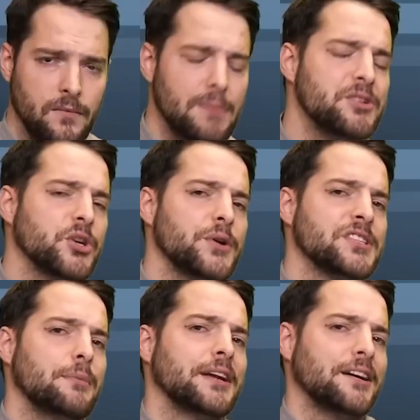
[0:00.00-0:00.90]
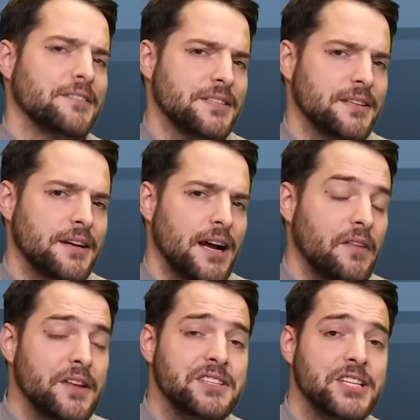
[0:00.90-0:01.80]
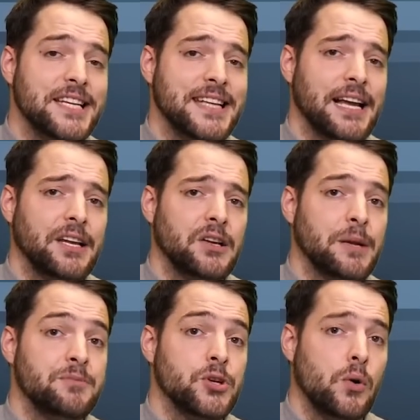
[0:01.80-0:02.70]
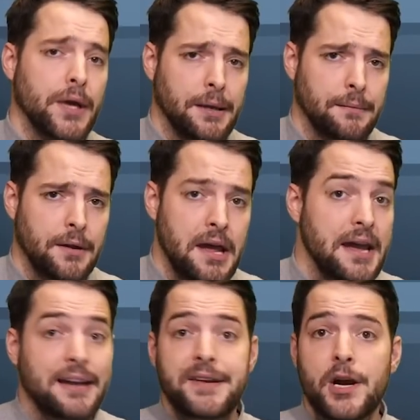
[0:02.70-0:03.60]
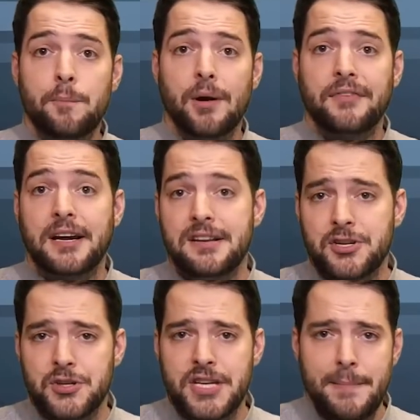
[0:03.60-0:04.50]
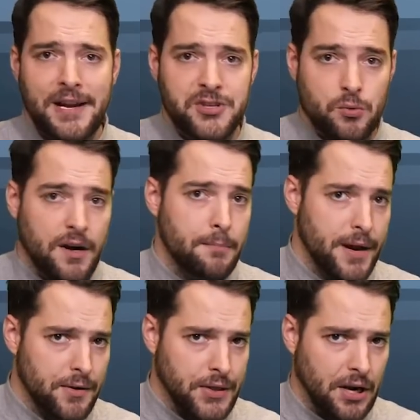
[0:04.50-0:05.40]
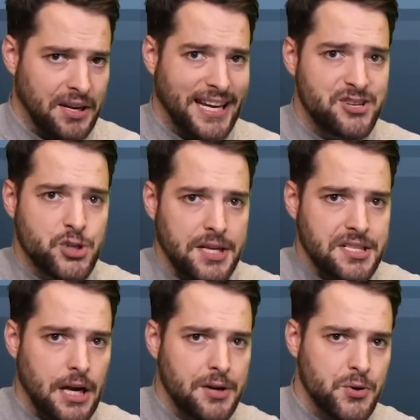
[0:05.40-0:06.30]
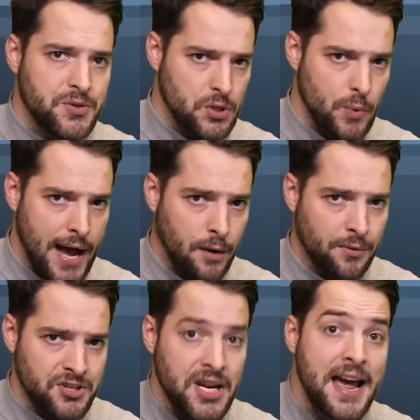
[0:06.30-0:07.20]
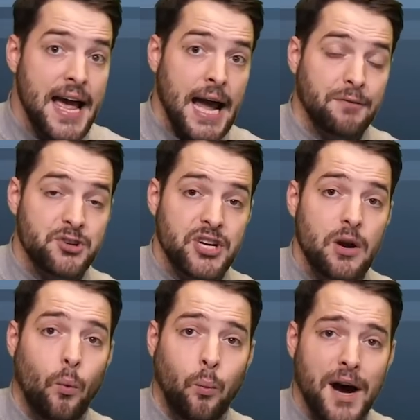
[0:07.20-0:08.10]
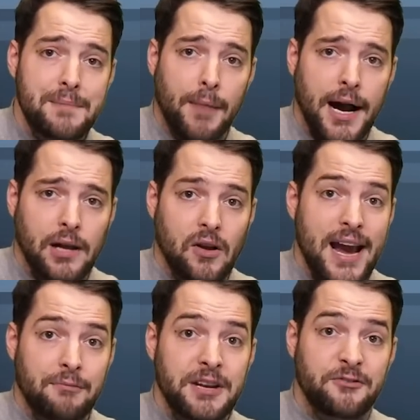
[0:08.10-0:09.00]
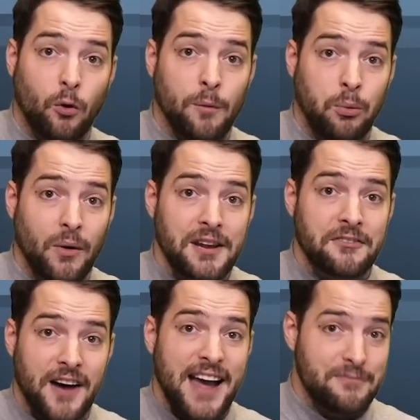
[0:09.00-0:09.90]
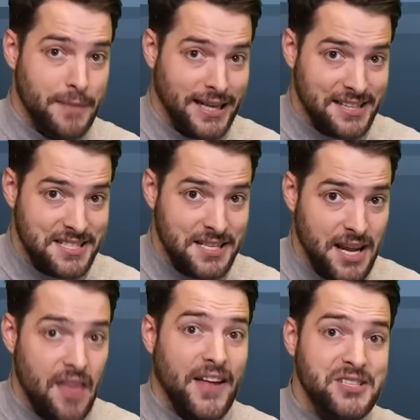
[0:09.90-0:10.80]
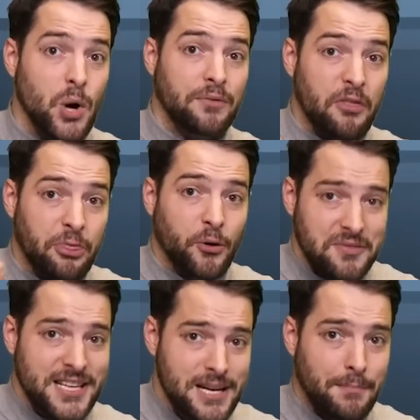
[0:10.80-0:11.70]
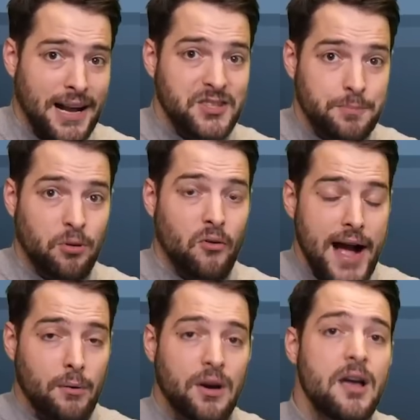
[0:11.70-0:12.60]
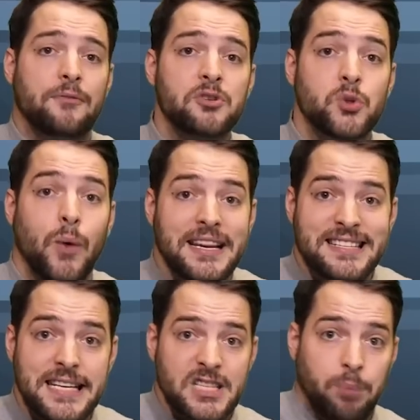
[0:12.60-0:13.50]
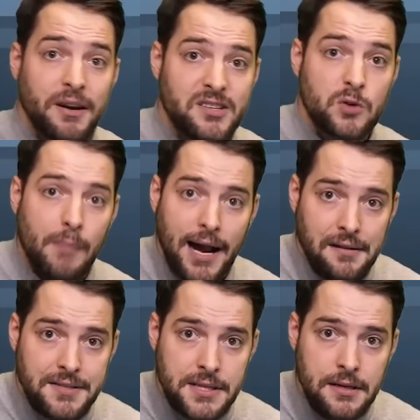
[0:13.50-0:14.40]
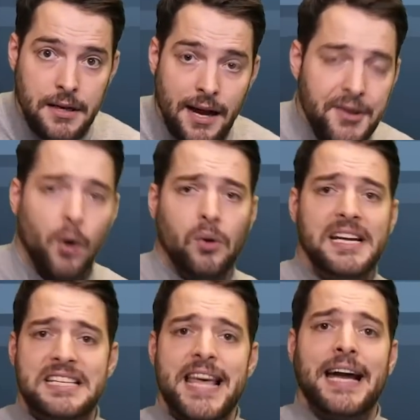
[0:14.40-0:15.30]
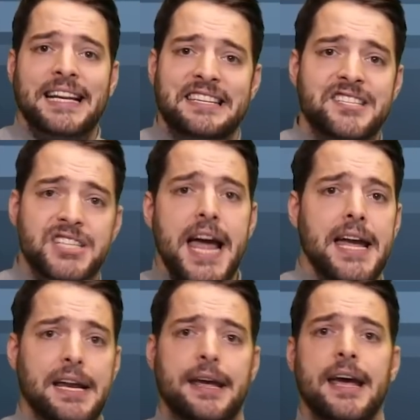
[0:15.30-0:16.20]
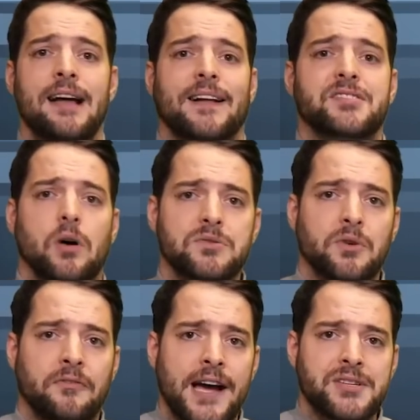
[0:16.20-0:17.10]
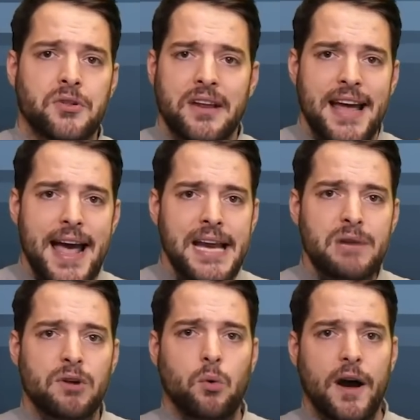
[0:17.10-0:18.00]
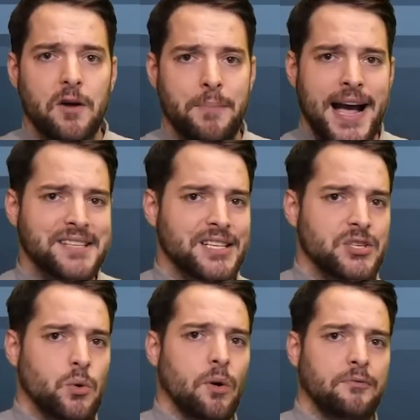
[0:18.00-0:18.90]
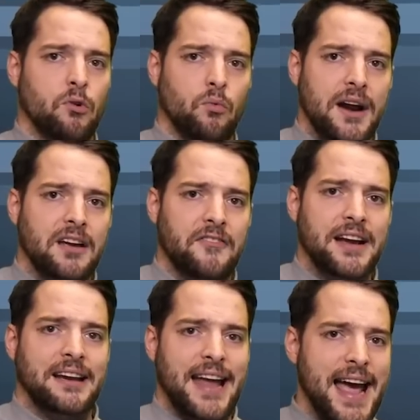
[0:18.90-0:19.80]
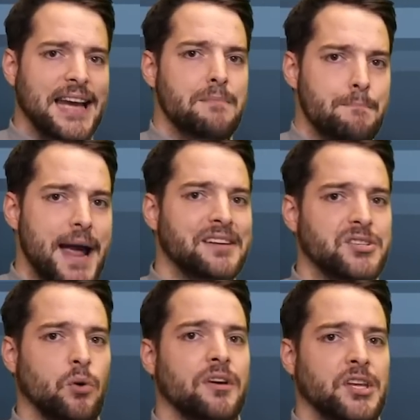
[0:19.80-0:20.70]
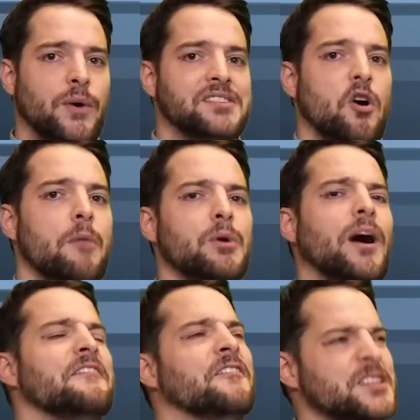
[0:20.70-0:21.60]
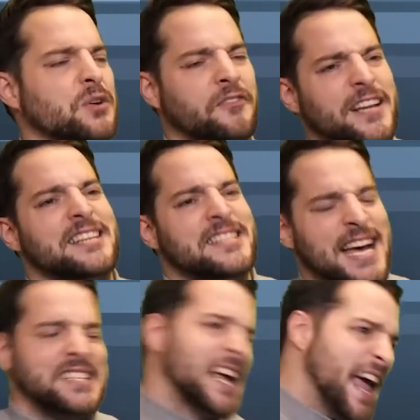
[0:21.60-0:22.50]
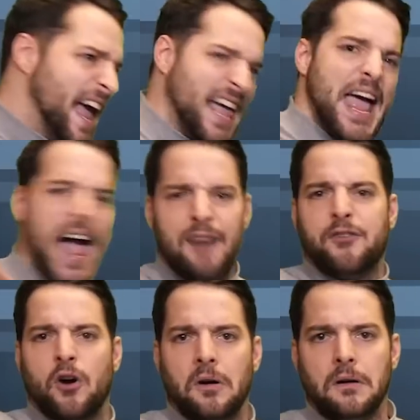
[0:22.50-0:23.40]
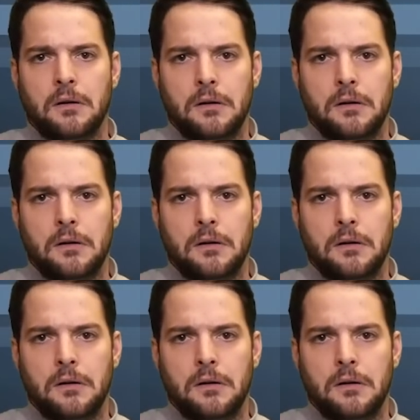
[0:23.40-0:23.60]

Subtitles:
Let me show you someone else. This is Eliud Kipchoge. In near perfect conditions, he managed to run a marathon in just under 2 hours, averaging 1 mile every 4.5 minutes. That's over 13 miles per hour for 26.2 miles. Not only is that insane, that's also faster than any required passing score for a running event in any mandatory US Army-wide physical fitness test ever.